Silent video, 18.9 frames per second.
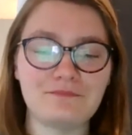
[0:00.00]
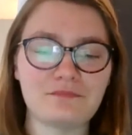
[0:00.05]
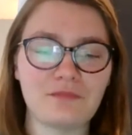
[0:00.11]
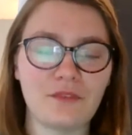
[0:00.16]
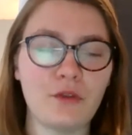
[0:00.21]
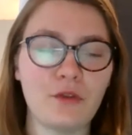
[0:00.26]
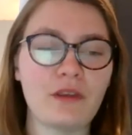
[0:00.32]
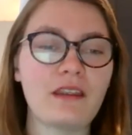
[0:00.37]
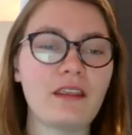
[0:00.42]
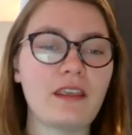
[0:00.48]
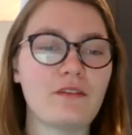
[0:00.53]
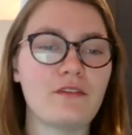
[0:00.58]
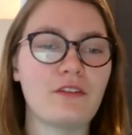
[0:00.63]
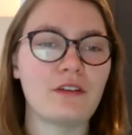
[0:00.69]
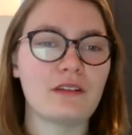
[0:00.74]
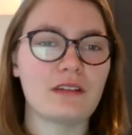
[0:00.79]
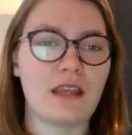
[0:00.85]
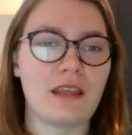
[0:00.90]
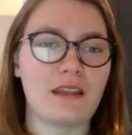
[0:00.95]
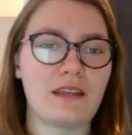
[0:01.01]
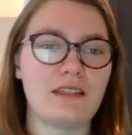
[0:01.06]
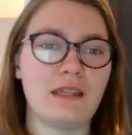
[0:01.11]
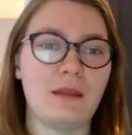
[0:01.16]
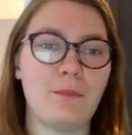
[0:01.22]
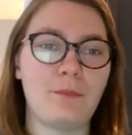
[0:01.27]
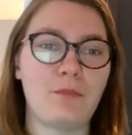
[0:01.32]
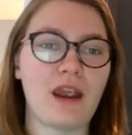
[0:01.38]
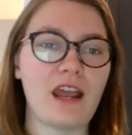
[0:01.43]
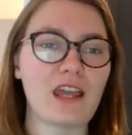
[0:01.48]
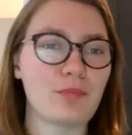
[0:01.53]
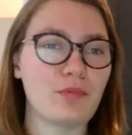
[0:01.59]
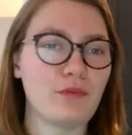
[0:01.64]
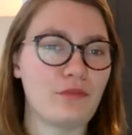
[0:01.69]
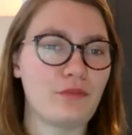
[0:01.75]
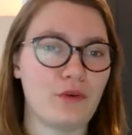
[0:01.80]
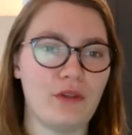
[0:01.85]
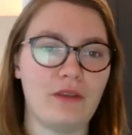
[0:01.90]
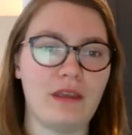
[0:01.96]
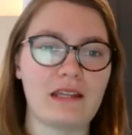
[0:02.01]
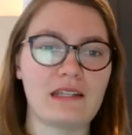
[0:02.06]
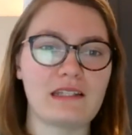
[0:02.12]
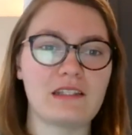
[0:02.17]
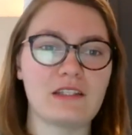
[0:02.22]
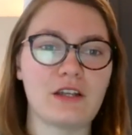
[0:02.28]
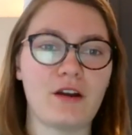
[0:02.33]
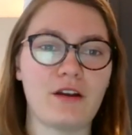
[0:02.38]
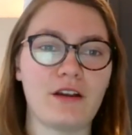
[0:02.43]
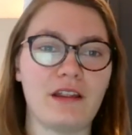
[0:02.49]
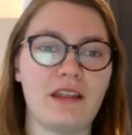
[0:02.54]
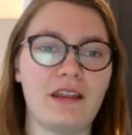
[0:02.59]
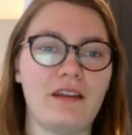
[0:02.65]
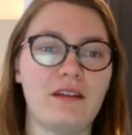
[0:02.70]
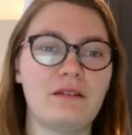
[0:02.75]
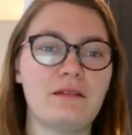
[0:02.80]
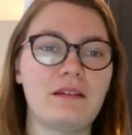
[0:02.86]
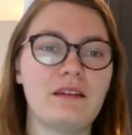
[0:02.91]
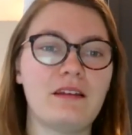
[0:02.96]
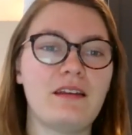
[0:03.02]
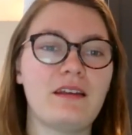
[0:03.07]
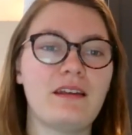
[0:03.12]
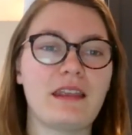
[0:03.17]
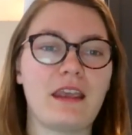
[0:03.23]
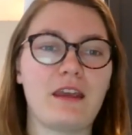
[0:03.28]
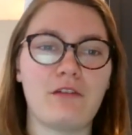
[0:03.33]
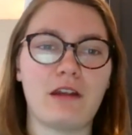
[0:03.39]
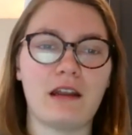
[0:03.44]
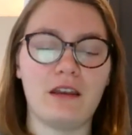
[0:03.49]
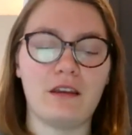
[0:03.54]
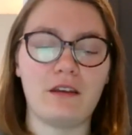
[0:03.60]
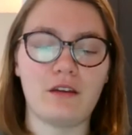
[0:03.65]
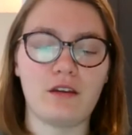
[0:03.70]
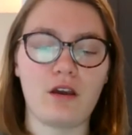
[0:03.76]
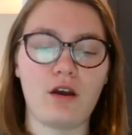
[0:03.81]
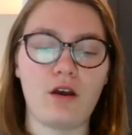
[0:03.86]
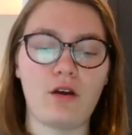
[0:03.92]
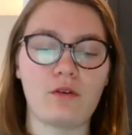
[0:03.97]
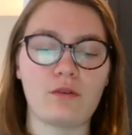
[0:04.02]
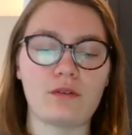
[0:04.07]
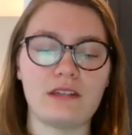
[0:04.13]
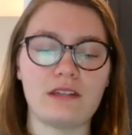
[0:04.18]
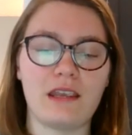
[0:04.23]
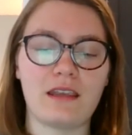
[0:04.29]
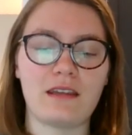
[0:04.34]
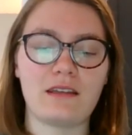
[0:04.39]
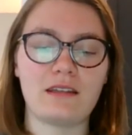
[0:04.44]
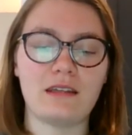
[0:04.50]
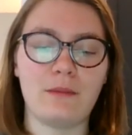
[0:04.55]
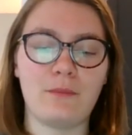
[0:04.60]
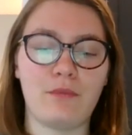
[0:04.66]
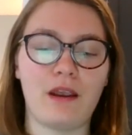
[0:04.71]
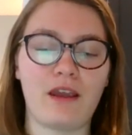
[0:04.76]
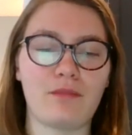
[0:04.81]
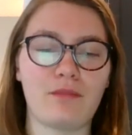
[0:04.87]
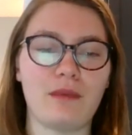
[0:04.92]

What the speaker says: You can take a deep breath before you get started, get ready to go, take a deep breath.